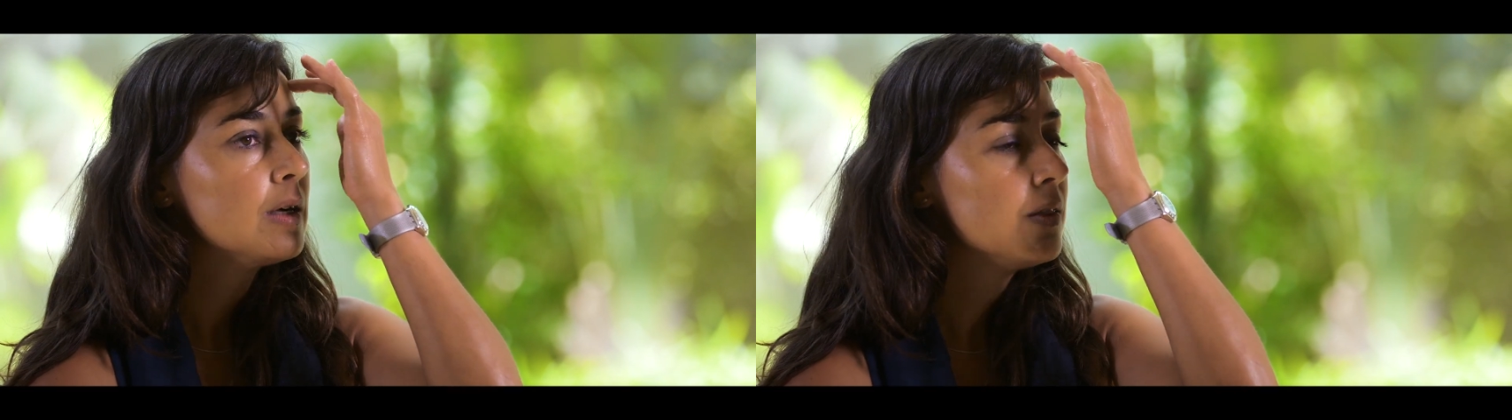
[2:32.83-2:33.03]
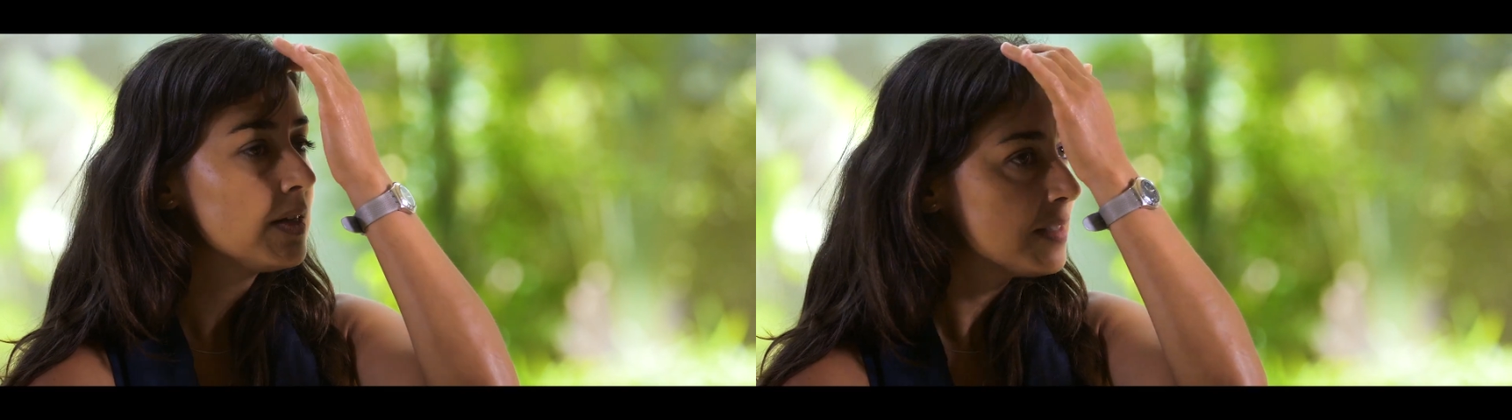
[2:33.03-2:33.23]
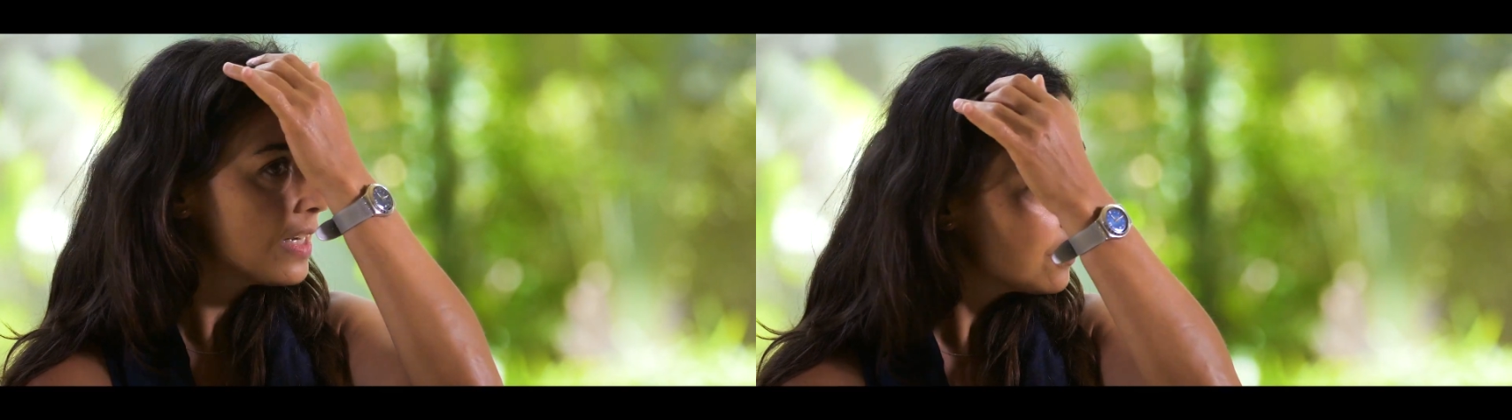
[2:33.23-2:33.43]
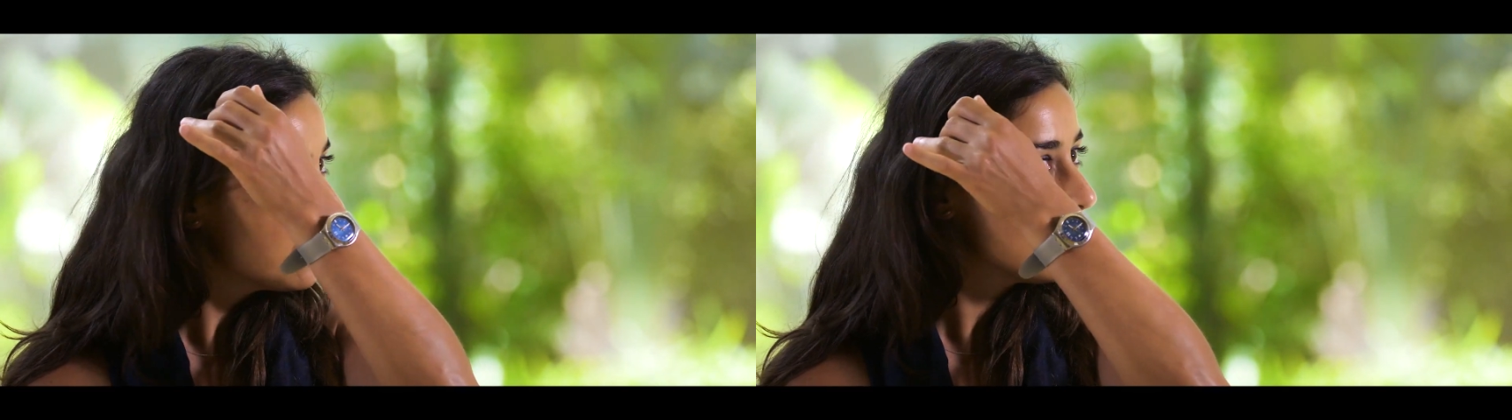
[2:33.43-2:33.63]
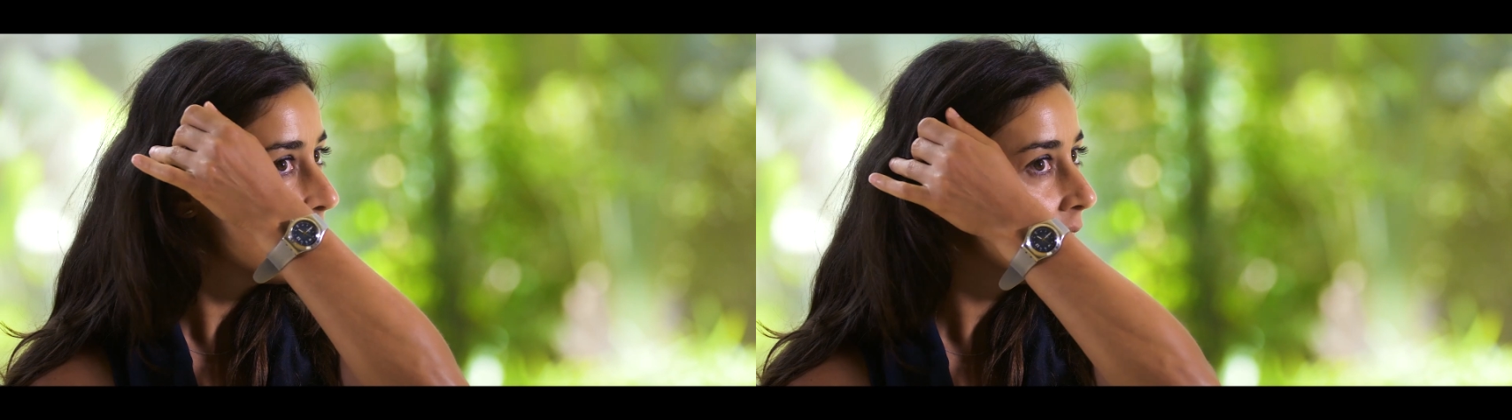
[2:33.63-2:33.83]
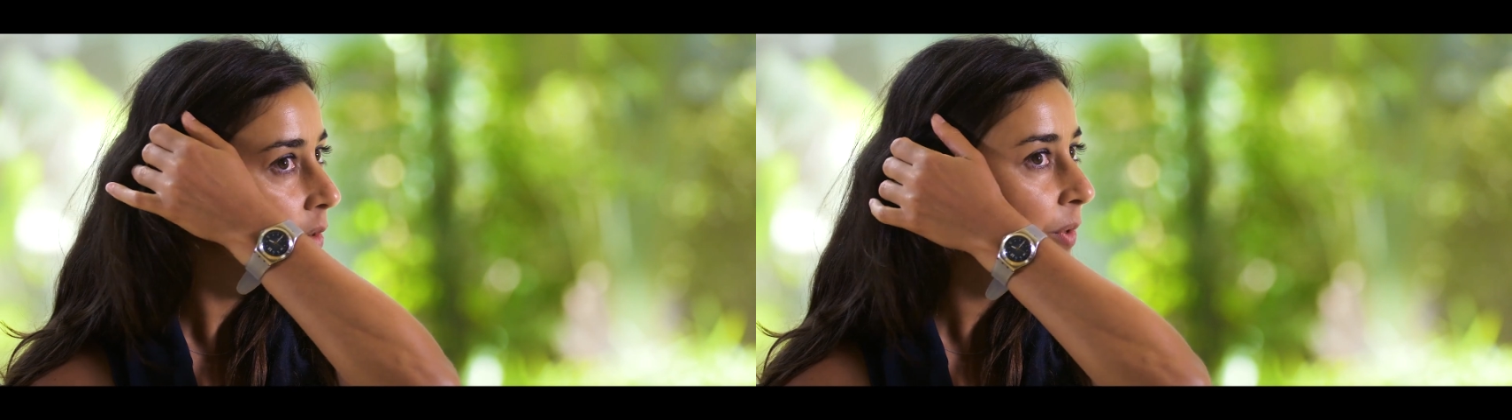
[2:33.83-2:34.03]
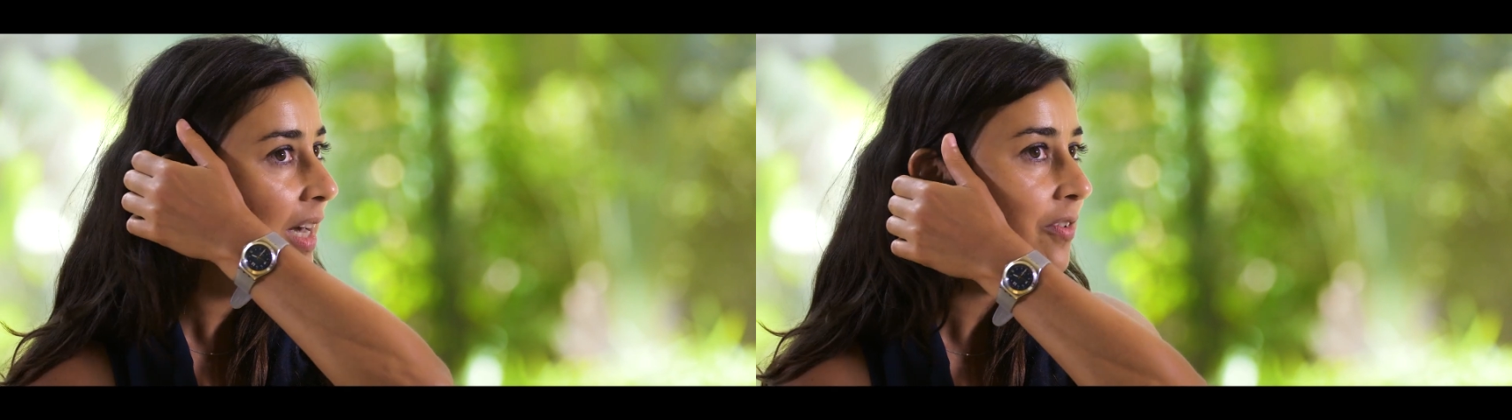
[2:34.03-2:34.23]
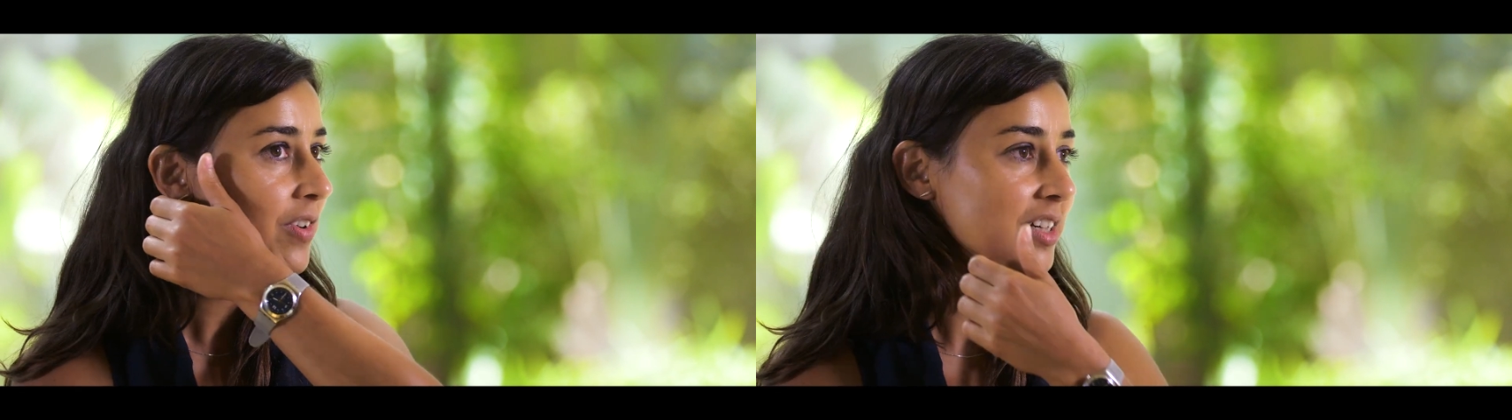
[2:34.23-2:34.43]
The second thing
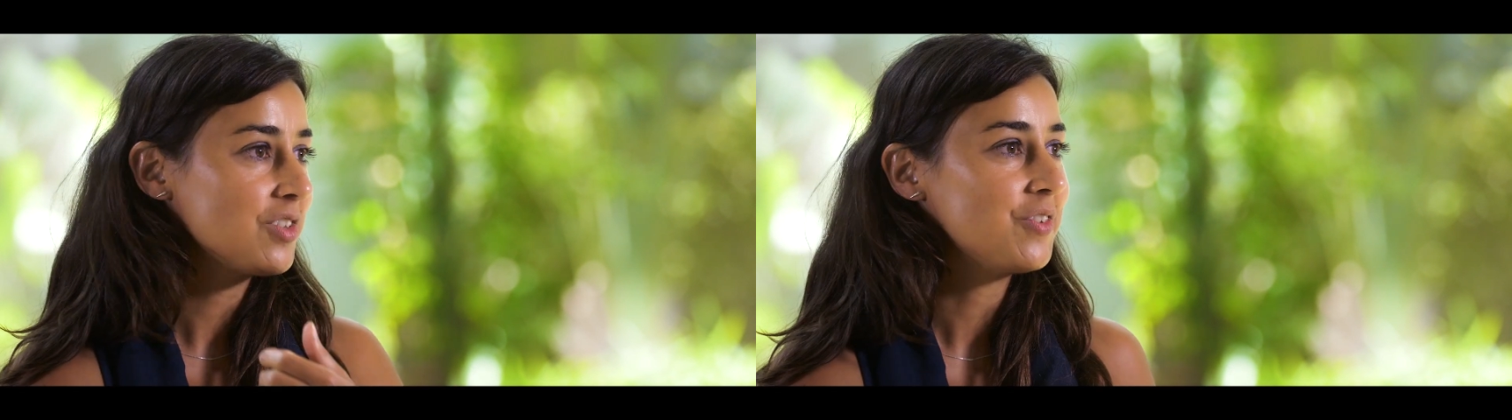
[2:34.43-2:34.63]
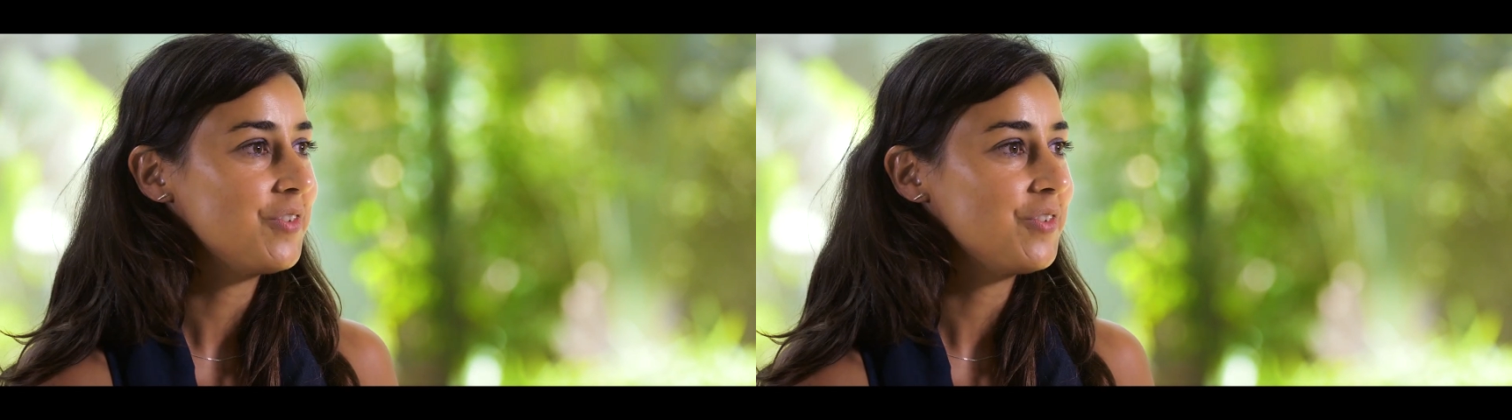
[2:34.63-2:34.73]
we have actually